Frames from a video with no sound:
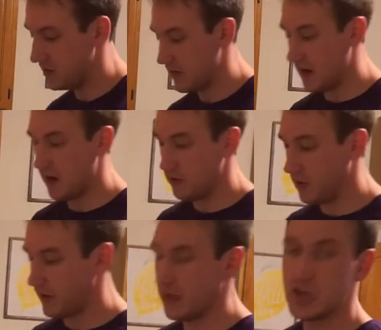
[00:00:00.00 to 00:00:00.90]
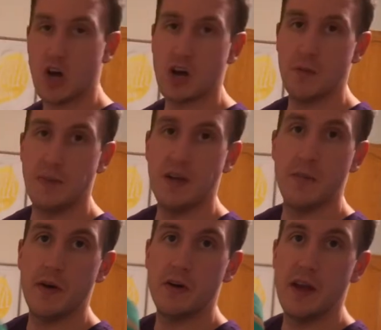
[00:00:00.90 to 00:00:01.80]
again, I really like that chocolate
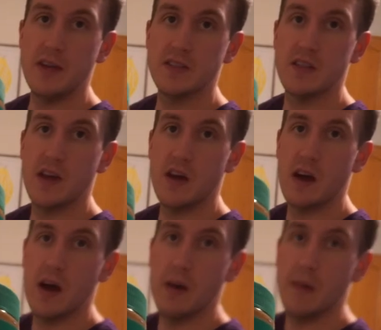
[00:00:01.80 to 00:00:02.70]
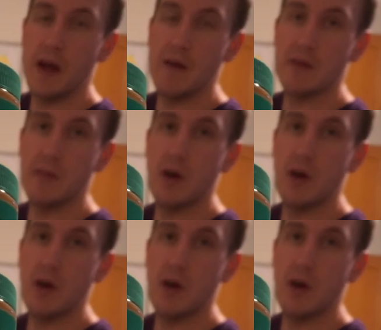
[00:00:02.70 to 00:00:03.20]
peanut butter taste. I have it in my